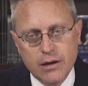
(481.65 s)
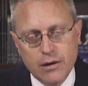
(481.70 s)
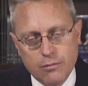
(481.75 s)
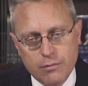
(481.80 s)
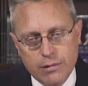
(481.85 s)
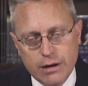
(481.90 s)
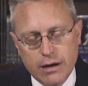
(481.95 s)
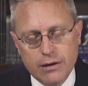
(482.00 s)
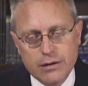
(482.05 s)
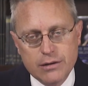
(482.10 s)

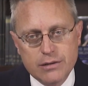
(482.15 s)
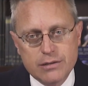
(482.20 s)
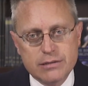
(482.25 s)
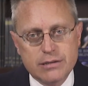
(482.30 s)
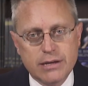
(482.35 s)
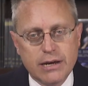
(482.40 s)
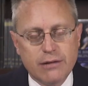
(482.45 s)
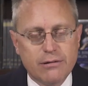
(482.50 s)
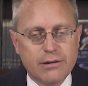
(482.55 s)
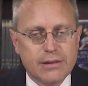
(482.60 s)
Well, you
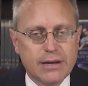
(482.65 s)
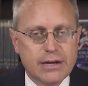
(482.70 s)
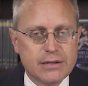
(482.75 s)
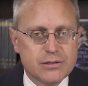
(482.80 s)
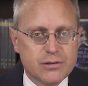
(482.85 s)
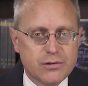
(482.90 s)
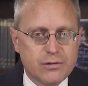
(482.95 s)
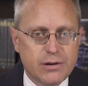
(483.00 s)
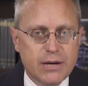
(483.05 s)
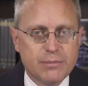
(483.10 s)
say, well,
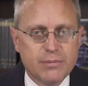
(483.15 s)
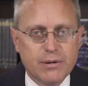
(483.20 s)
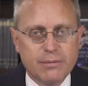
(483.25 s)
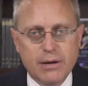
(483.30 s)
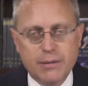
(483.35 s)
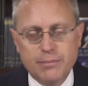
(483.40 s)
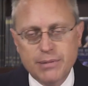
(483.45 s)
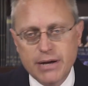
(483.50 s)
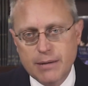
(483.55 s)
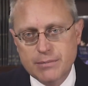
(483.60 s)
that's great, but
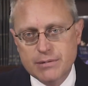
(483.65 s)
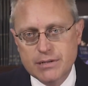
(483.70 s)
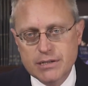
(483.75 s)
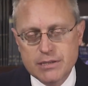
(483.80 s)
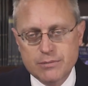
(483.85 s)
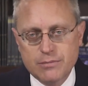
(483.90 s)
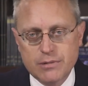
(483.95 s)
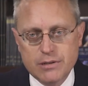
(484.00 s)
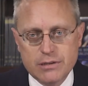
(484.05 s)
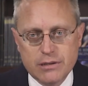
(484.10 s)
my
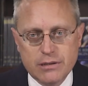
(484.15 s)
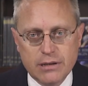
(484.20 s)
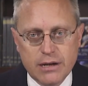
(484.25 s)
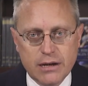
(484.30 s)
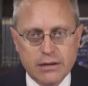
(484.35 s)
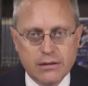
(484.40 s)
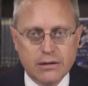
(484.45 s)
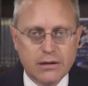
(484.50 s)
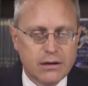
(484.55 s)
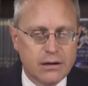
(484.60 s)
baptism was a
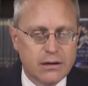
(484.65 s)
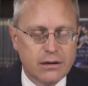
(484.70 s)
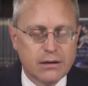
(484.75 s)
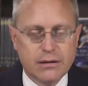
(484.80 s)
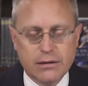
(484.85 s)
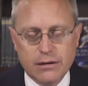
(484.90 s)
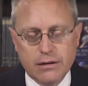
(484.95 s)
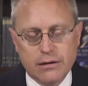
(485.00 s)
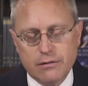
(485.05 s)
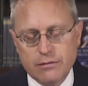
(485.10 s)

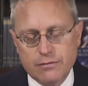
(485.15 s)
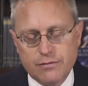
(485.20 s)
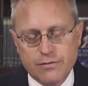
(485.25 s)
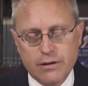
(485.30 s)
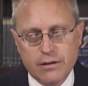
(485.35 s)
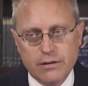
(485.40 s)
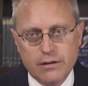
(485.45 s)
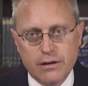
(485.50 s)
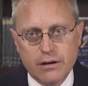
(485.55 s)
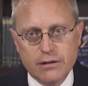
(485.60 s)

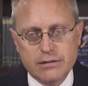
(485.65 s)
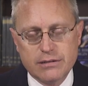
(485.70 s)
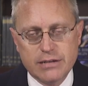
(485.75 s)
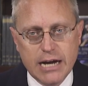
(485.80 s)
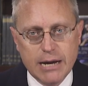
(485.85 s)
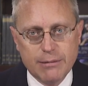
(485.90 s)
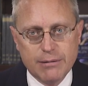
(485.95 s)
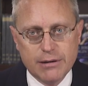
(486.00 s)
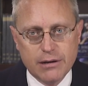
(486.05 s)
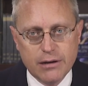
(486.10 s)
long
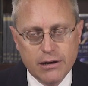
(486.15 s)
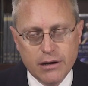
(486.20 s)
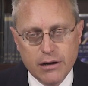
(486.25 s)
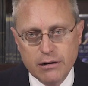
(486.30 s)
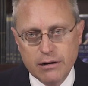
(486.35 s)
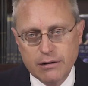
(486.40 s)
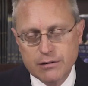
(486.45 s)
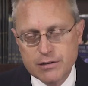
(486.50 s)
time ago.